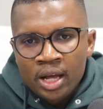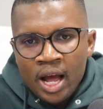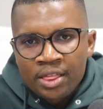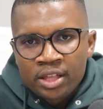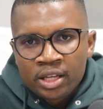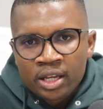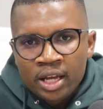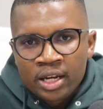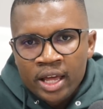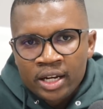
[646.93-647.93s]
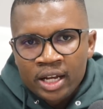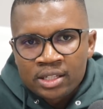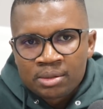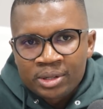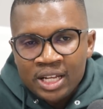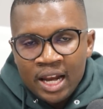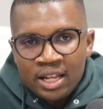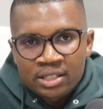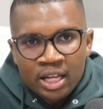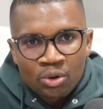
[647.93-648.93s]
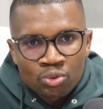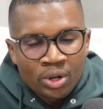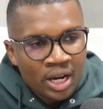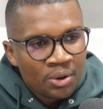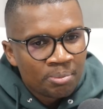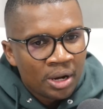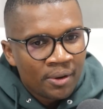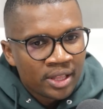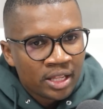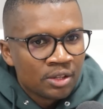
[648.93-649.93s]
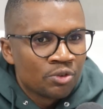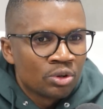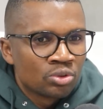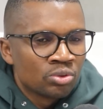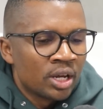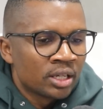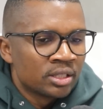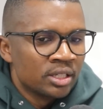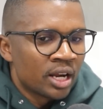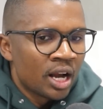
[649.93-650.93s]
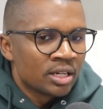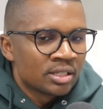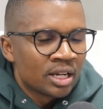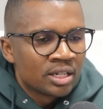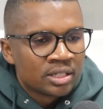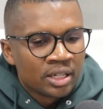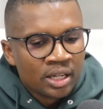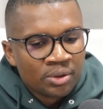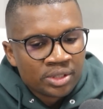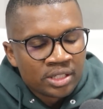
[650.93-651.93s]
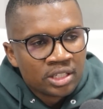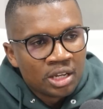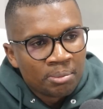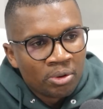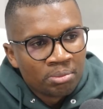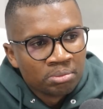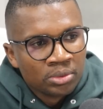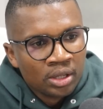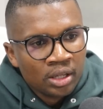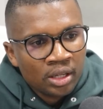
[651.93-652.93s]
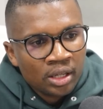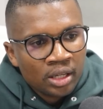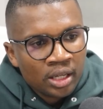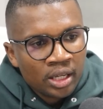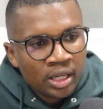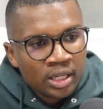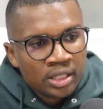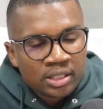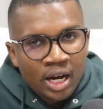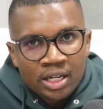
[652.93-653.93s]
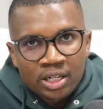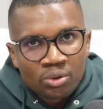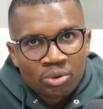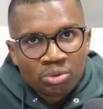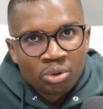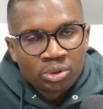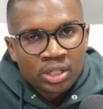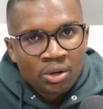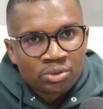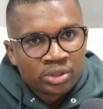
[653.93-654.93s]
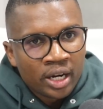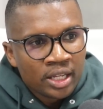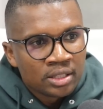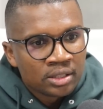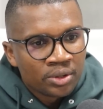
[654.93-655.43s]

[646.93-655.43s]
I think the elders must understand, those who are now in power, that if you don't do that, the reality is that it's a ticking bomb. This country will go down to a train.